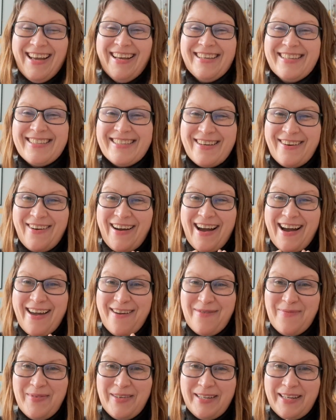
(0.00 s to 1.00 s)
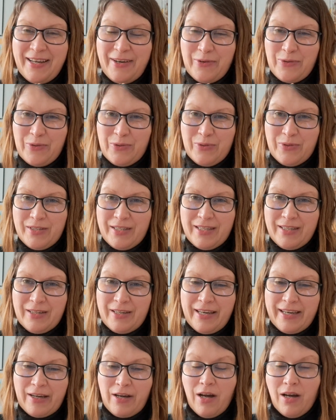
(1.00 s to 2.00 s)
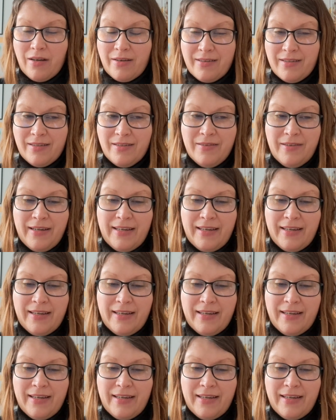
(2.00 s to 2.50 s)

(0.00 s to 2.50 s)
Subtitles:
So I have been now using a cotton,